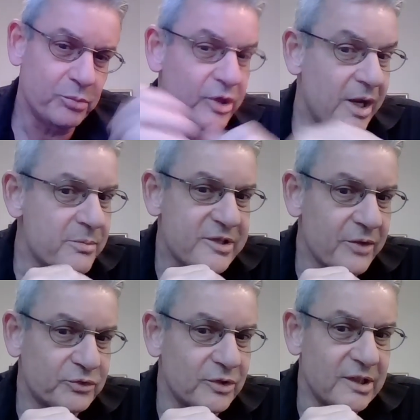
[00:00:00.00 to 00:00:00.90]
putting
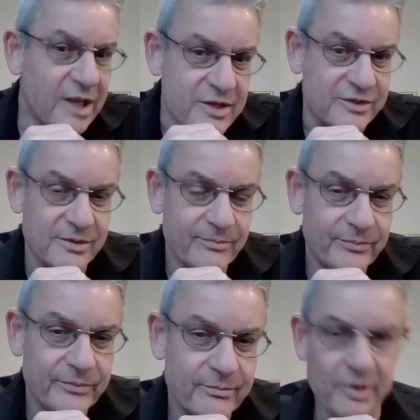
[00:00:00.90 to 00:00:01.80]
himself to the test,
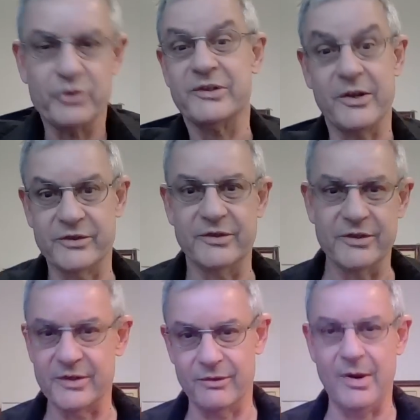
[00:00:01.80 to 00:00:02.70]
because
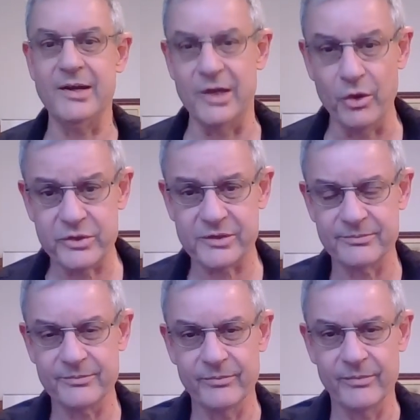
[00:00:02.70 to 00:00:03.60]
narcissists are grandiose,
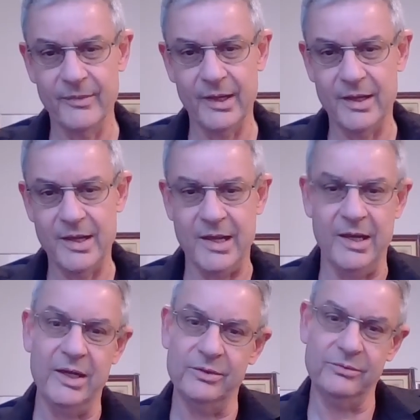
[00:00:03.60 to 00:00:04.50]

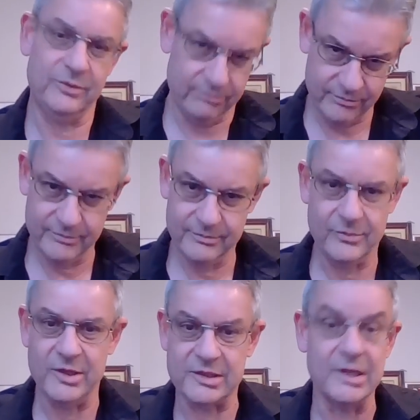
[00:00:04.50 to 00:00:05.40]
and
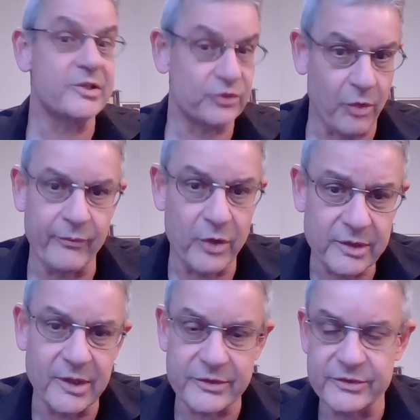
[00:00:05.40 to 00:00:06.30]
at least
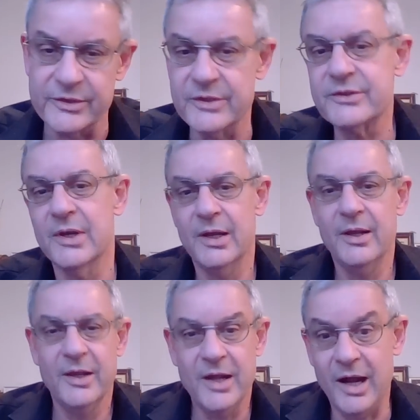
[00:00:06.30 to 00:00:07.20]
overt narcissists
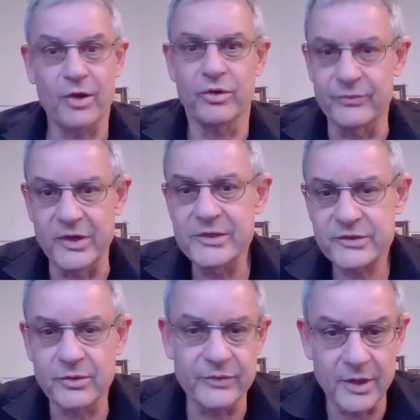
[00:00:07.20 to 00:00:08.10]
are
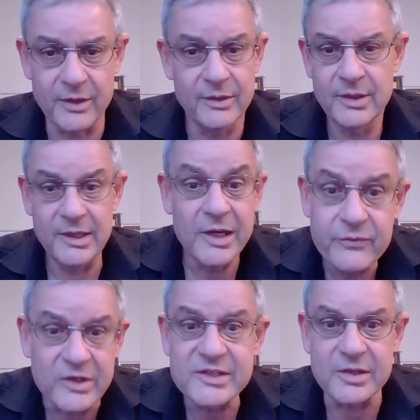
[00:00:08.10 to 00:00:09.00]
convinced of their
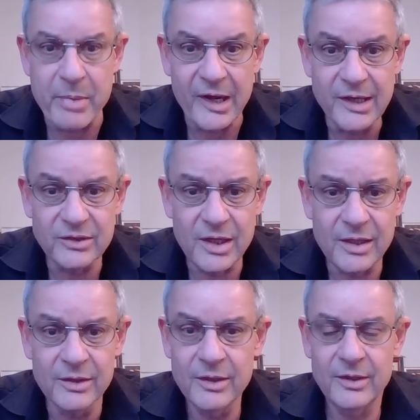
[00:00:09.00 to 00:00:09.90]

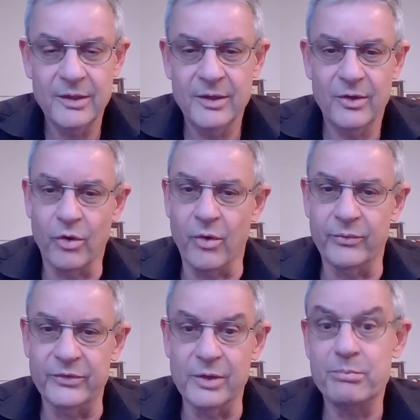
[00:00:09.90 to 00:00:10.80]
invincibility,
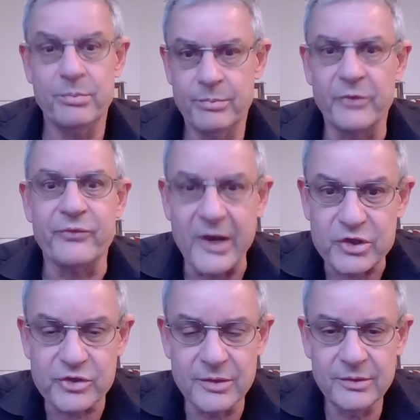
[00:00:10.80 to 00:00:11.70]
of their
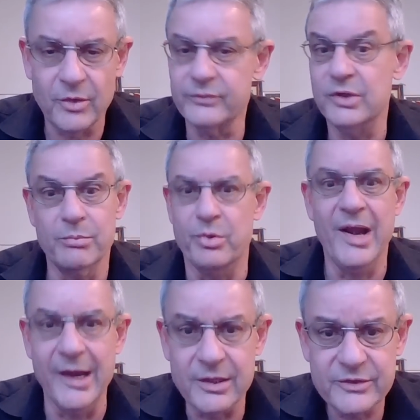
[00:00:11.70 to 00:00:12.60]
perfection, of their
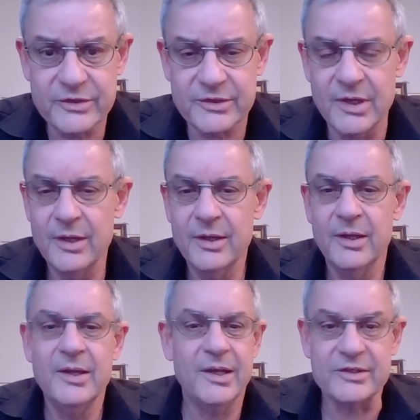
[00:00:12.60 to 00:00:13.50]
brilliance,
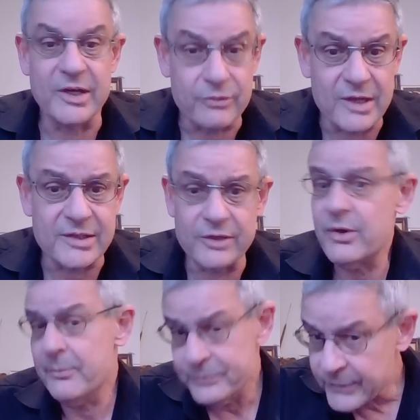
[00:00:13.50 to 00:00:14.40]
etc.,
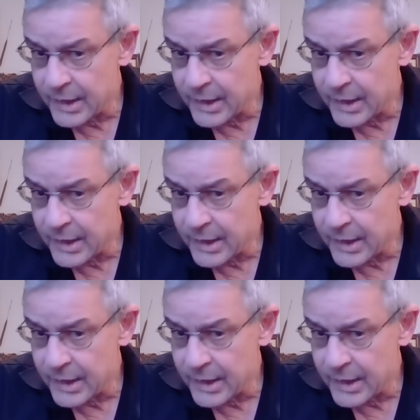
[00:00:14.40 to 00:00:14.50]
etc.,